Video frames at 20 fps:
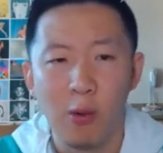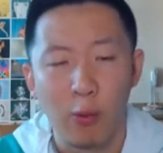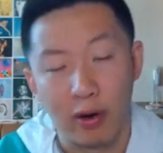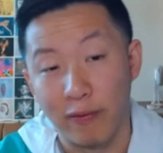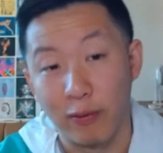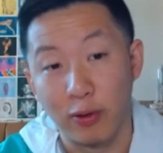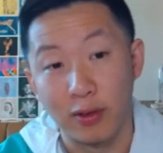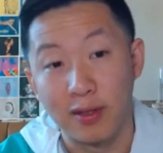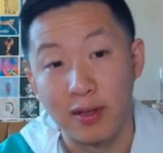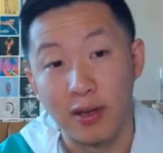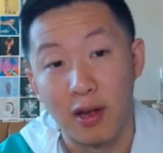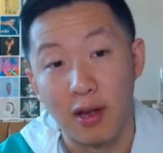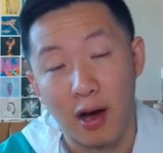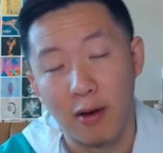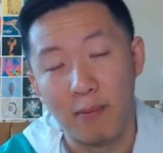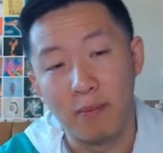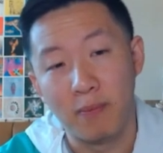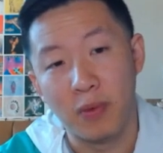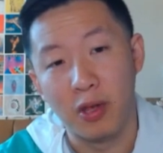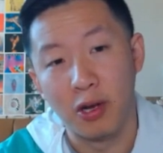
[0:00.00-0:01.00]
Whatever's
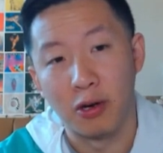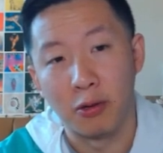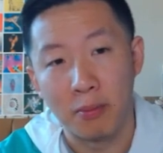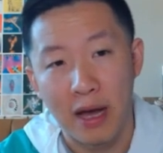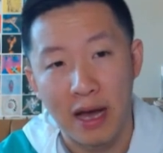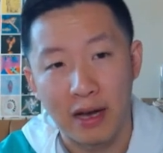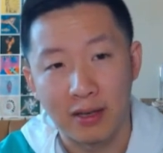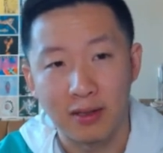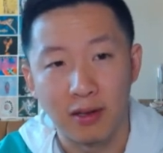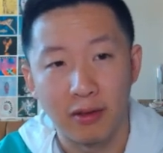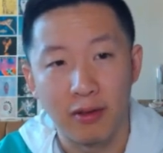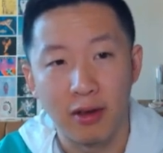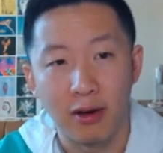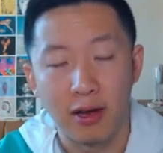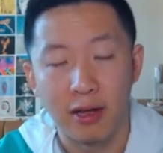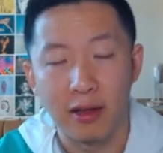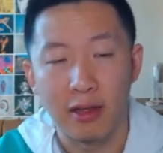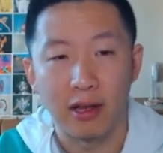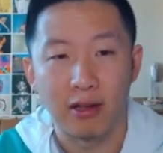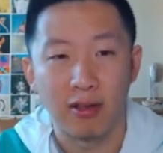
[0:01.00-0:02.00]
not, you know, maxed on their
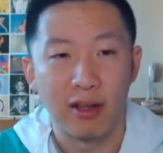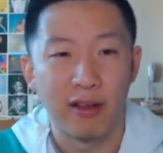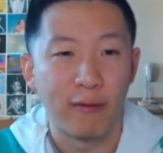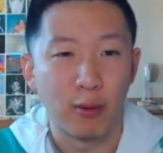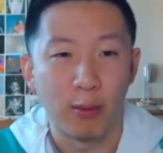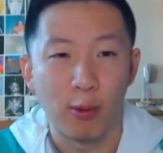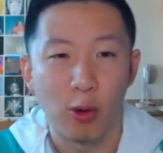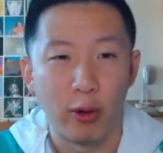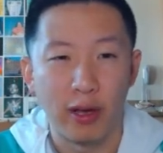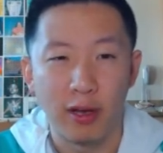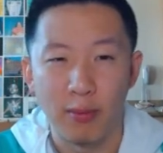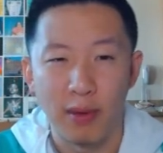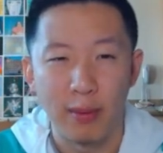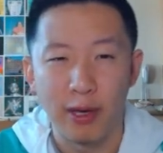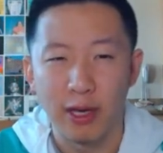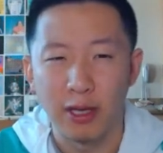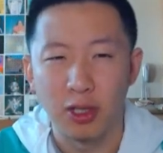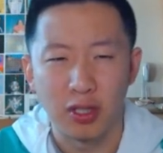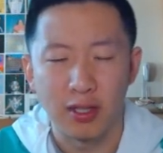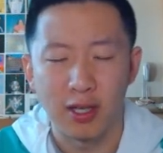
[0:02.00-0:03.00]
end, like Life Orb Quake
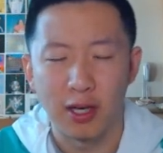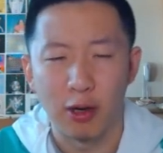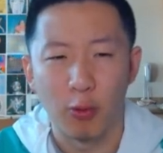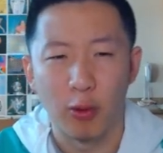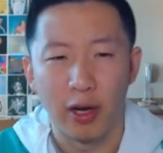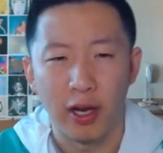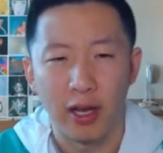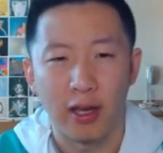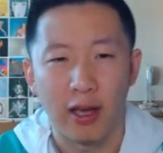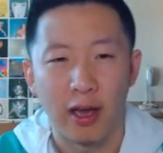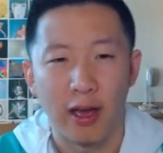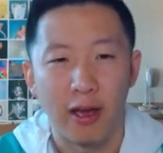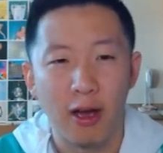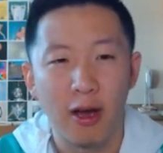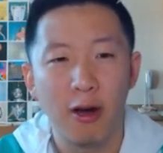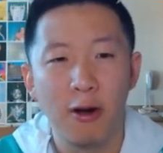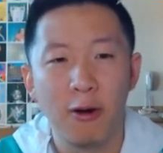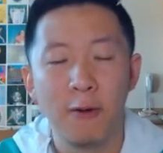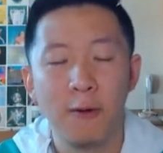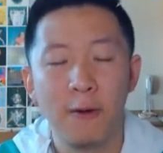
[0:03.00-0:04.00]
maybe can just get a one-hit
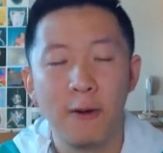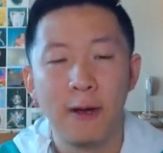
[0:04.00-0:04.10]
KO.